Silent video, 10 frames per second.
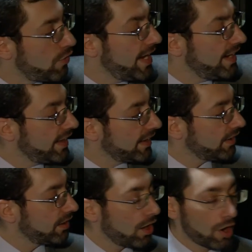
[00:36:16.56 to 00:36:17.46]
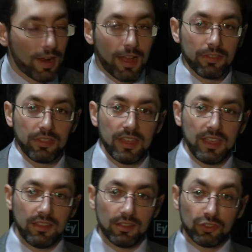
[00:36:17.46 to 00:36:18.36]
railing around
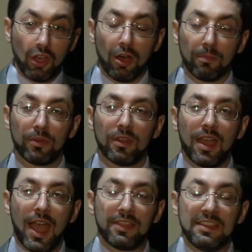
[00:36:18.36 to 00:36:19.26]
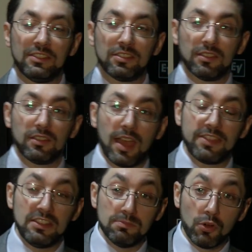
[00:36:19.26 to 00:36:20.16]
the top had these
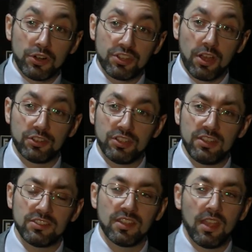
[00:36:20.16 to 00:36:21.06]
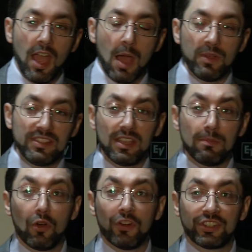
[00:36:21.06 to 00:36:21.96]
Moorish arches, and we see a
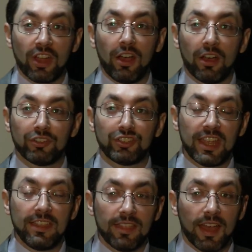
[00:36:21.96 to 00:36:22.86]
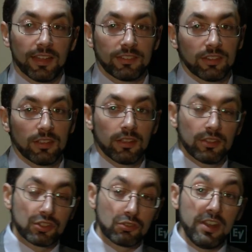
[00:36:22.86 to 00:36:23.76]
Moorish arch in that
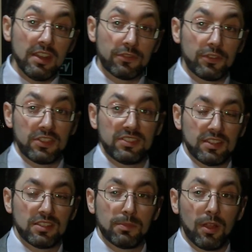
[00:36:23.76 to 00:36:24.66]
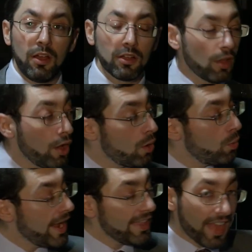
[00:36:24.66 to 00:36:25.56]
screen at the front of the center block
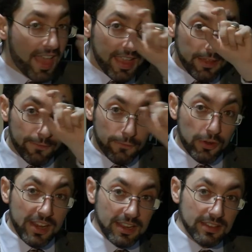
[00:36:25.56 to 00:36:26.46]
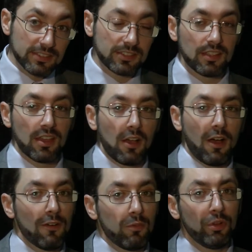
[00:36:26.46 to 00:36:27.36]
with a frieze
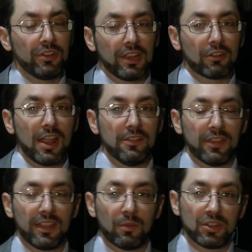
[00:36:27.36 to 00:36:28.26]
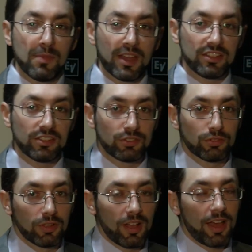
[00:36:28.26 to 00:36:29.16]
of wooden engraving which matches the
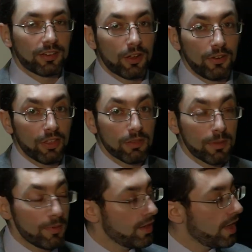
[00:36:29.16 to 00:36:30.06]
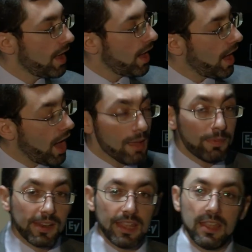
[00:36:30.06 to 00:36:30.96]
shulchan currently on the bimah, I
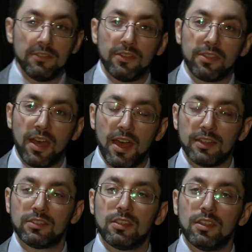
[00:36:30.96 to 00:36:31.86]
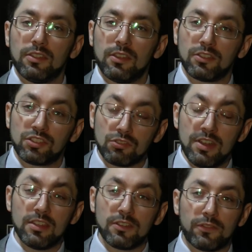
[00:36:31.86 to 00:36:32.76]
believe that the
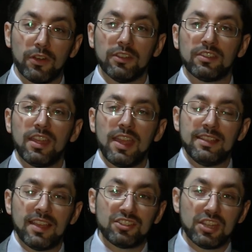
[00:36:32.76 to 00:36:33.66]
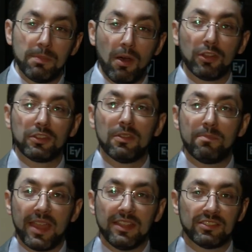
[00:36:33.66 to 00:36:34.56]
screen at the front is actually part of the
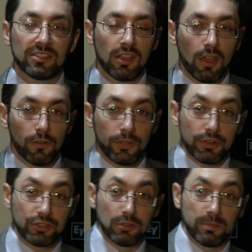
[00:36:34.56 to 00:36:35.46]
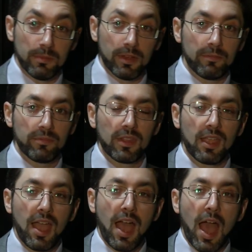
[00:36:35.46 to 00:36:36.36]
base of the original bimah.
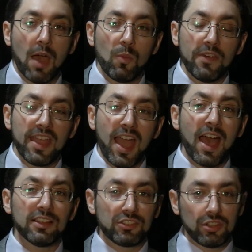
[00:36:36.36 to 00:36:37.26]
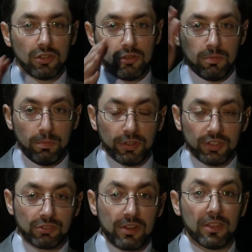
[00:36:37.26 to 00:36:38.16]
And when they had to put a
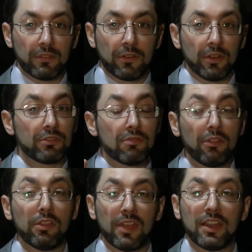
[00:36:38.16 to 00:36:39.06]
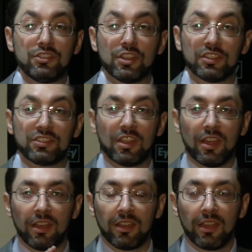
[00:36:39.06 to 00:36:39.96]
screen at the front, rather than just
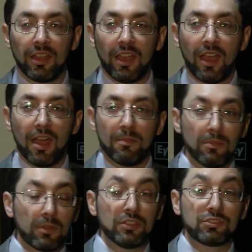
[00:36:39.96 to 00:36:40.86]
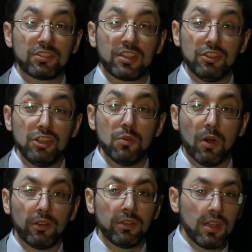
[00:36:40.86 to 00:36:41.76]
constructing a new
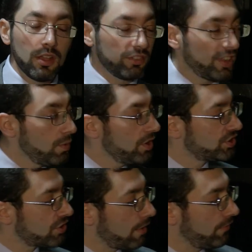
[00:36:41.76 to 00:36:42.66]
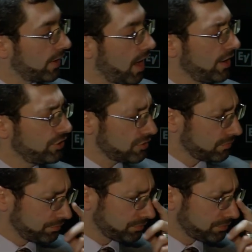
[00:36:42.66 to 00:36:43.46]
one, because they were strapped for cash,